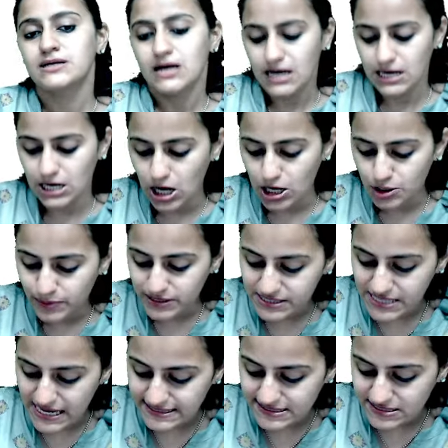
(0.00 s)
along with
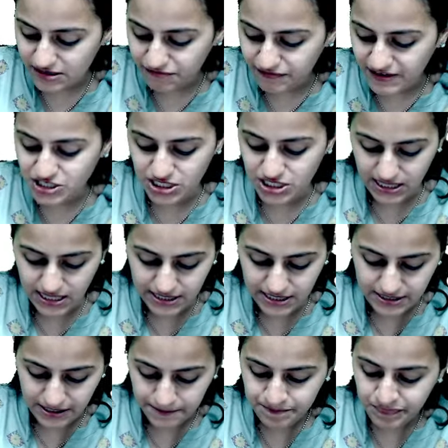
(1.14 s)
tensor fascia
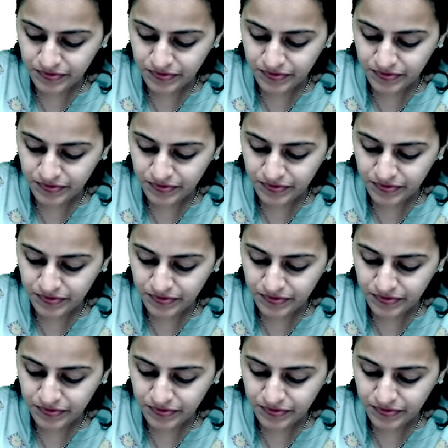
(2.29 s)
lata.